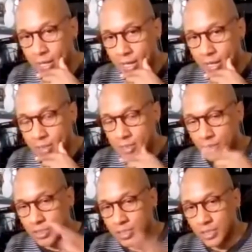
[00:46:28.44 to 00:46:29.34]
way,
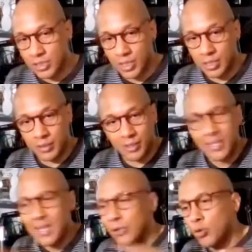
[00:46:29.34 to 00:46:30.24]
such and such is gonna,
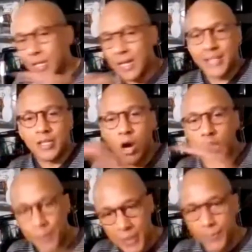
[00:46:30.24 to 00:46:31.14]
you connect
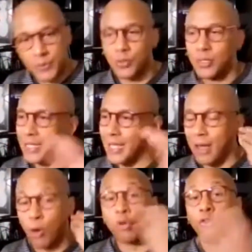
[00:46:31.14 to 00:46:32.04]
all the people to it
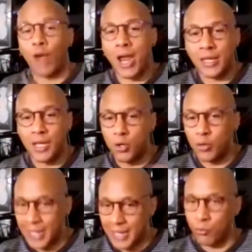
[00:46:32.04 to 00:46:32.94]
on the
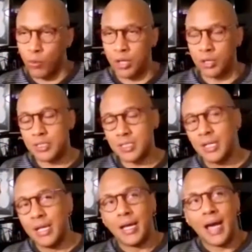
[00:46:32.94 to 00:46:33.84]
radio, it works.
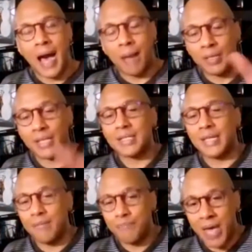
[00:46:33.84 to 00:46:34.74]
I'm gonna
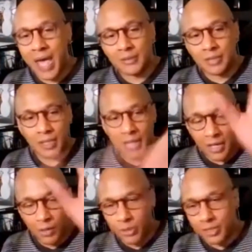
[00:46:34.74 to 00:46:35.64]
get back. Look,
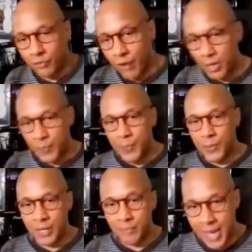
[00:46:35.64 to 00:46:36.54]
I don't want y'all radio
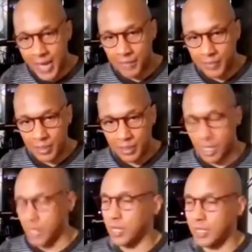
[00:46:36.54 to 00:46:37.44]
people getting mad at me.
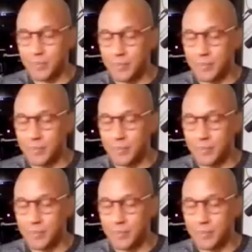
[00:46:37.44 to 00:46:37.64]
All right,